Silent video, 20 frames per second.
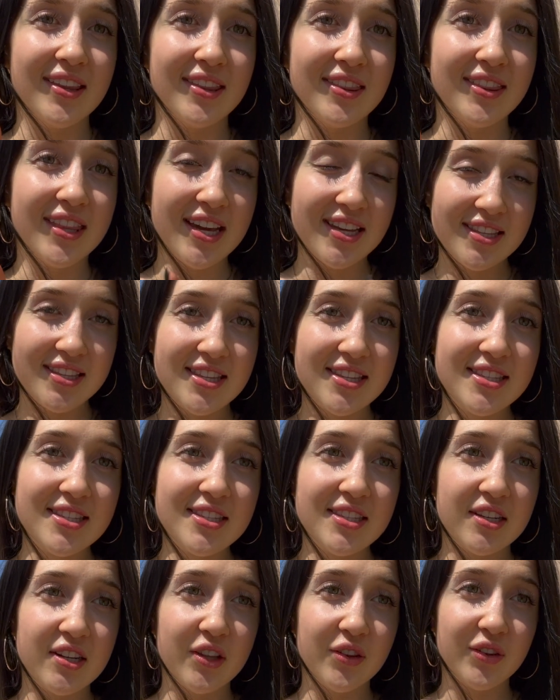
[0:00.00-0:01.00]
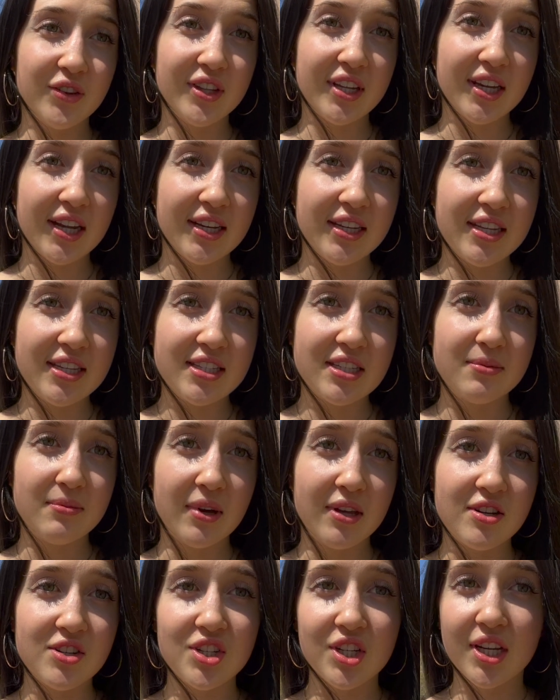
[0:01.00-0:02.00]
This is another thing I need to
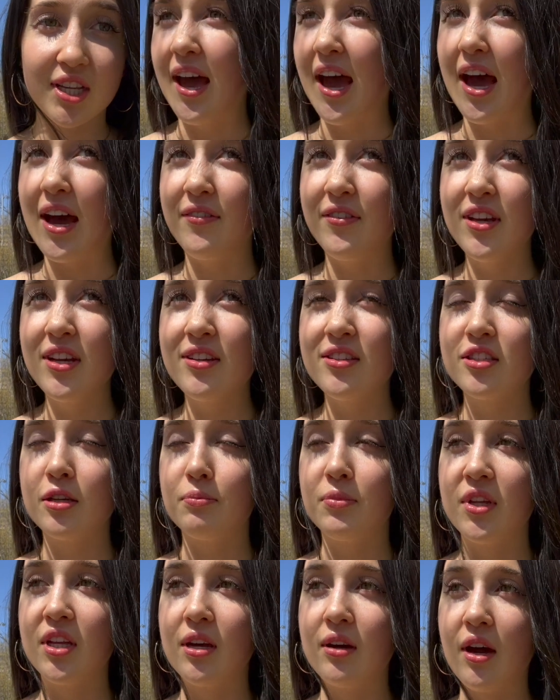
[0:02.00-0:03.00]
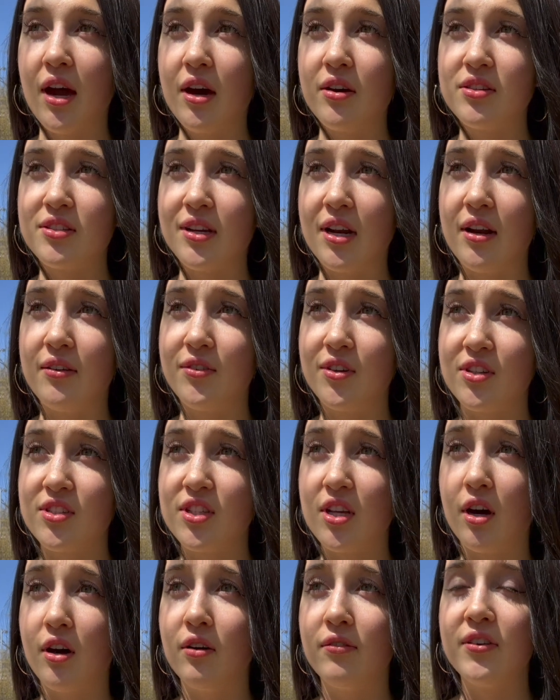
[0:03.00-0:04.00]
mention. Having something outside
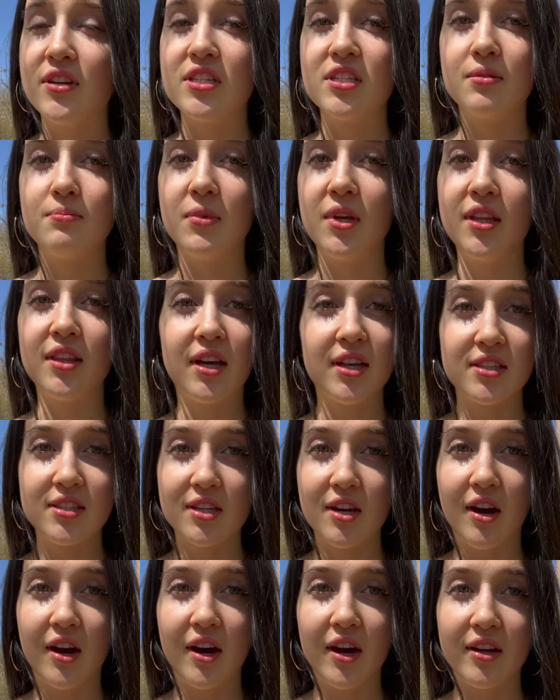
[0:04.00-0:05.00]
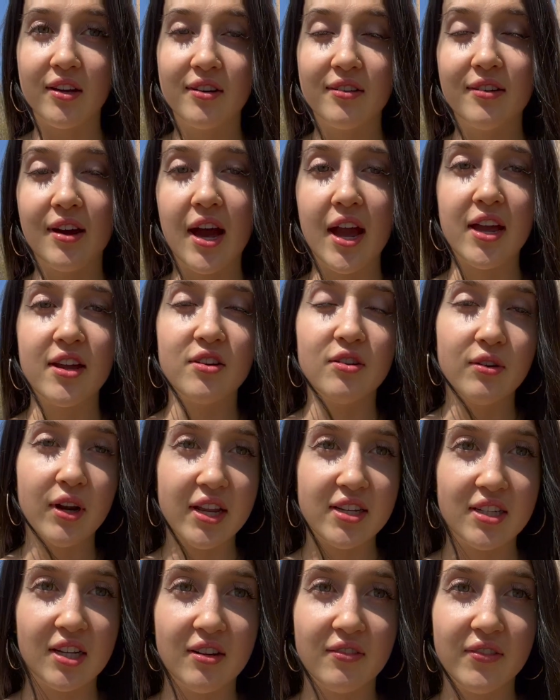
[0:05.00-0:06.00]
yourself, and to me that's God. I don't
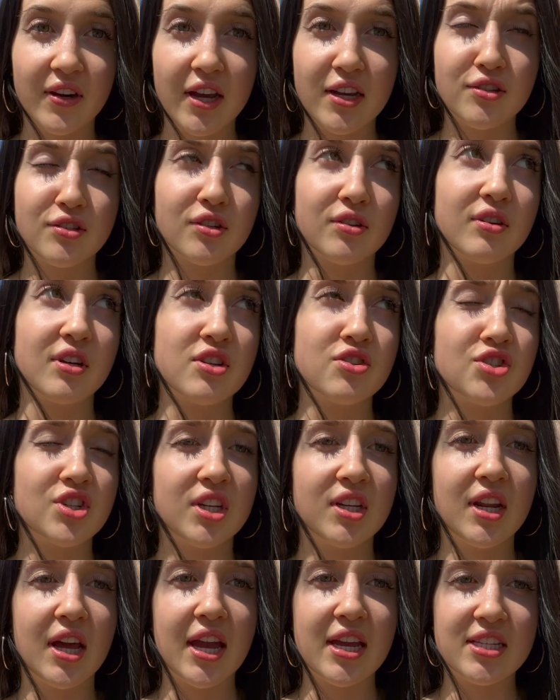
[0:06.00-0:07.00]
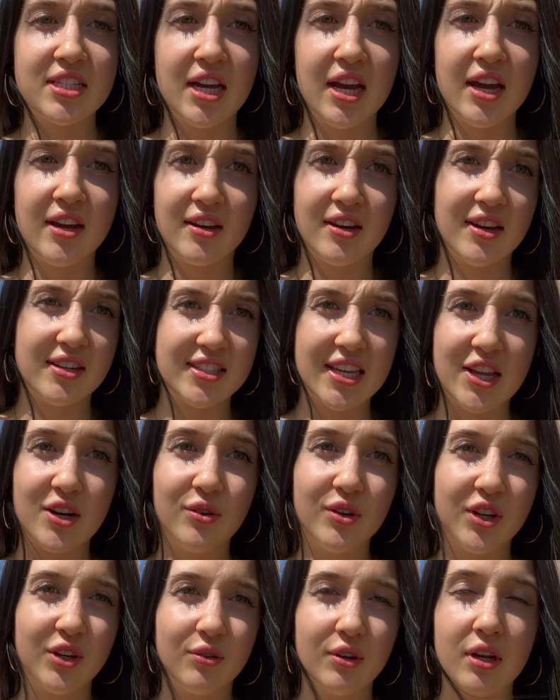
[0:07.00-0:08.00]
identify as a Christian because I
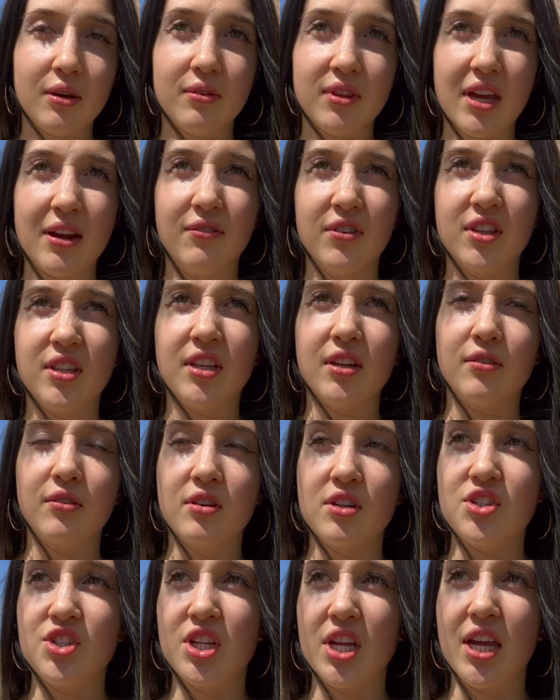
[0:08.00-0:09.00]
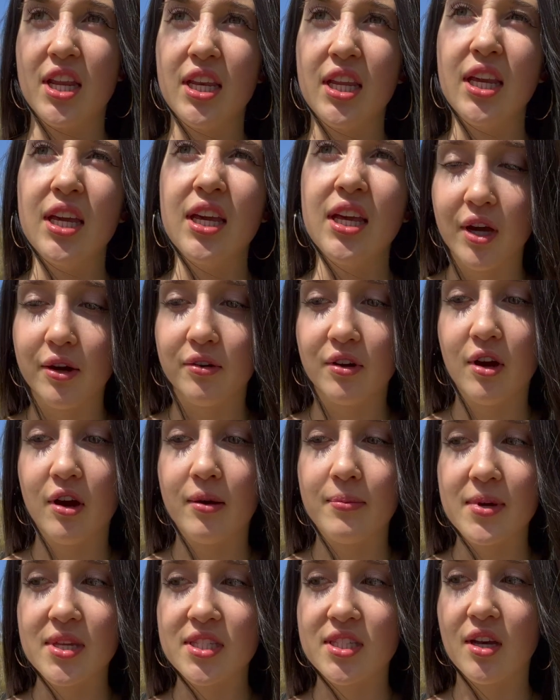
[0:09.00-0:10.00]
don't agree with everything in Christianity. I would call
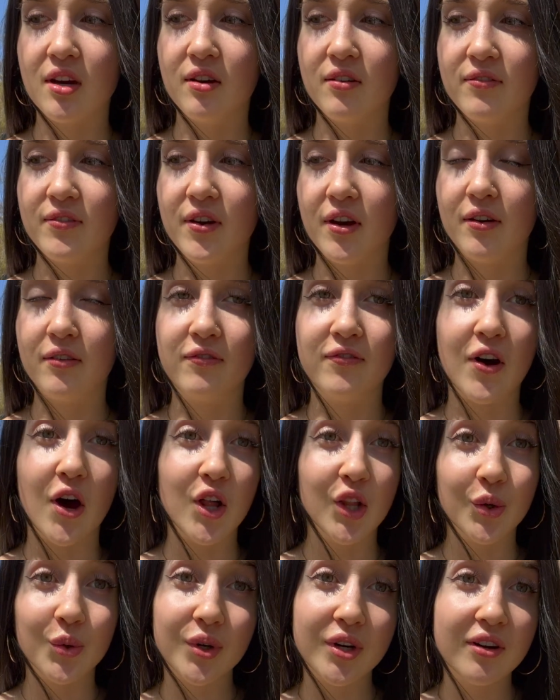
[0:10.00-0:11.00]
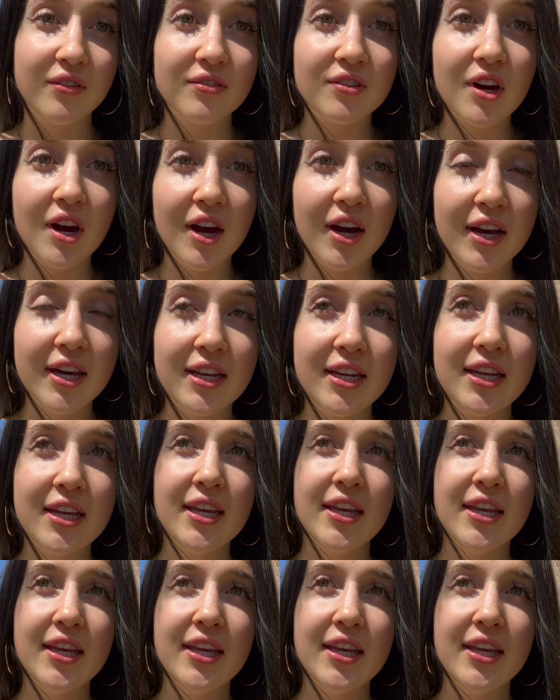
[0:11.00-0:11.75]
myself a follower of God.